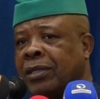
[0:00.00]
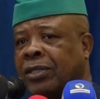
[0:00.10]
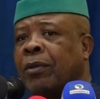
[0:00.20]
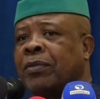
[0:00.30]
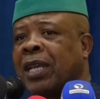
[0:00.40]

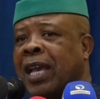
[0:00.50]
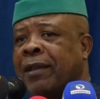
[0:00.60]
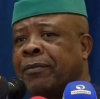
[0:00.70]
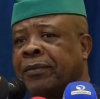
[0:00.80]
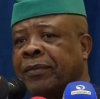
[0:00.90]

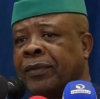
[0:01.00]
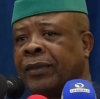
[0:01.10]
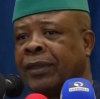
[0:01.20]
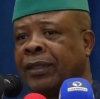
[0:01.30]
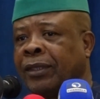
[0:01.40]
sometime
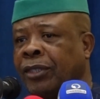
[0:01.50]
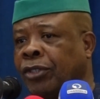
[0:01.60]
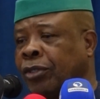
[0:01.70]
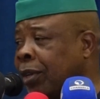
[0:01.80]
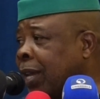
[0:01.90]

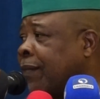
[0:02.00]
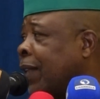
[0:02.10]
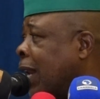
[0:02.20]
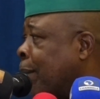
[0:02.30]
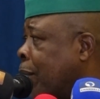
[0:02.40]
shortly
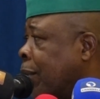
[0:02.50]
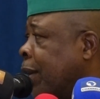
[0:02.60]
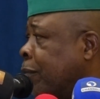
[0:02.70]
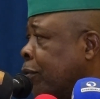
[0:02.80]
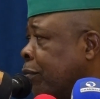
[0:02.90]
after NAPOC
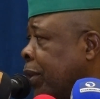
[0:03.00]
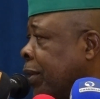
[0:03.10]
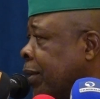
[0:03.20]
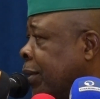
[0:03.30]
came to being,